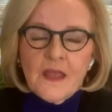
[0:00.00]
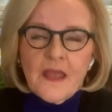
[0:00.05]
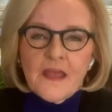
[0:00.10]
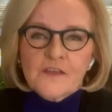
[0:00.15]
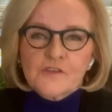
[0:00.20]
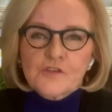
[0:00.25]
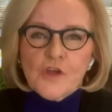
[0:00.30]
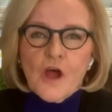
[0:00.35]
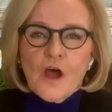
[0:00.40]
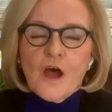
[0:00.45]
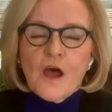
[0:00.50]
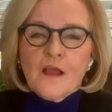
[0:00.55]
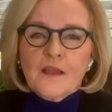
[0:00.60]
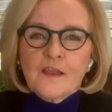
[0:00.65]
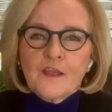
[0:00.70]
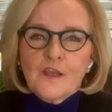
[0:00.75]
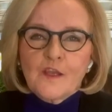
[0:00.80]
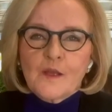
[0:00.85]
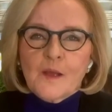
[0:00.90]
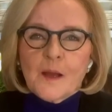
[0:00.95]
and
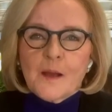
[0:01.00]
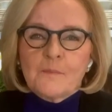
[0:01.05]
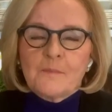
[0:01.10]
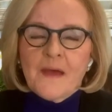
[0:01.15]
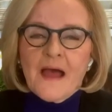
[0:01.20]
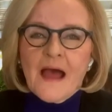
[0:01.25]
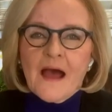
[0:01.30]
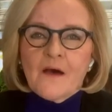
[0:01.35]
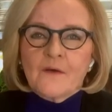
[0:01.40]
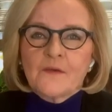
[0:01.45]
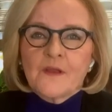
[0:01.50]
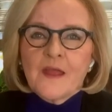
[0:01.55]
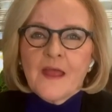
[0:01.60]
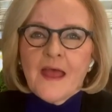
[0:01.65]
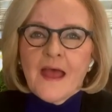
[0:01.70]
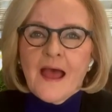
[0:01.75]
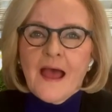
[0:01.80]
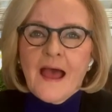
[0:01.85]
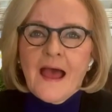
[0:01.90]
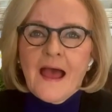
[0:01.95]
talking about
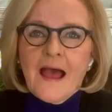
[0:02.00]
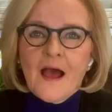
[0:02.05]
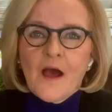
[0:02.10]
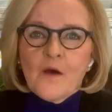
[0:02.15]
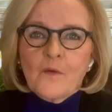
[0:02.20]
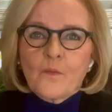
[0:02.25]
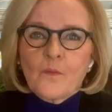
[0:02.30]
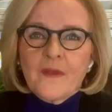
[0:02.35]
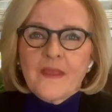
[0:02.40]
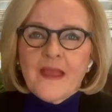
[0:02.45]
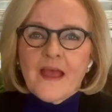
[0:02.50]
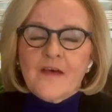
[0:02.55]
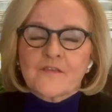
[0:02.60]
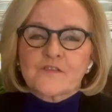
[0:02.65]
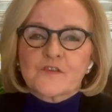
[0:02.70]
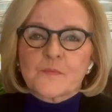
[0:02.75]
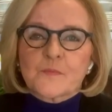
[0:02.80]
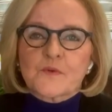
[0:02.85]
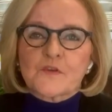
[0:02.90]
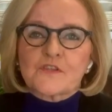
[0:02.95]
how we have
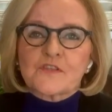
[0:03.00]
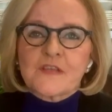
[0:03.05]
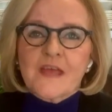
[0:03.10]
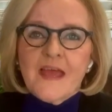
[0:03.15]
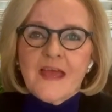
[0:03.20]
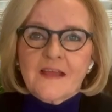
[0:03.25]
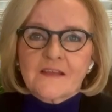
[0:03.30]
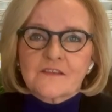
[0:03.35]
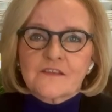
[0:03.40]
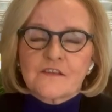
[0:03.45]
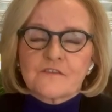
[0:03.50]
to protect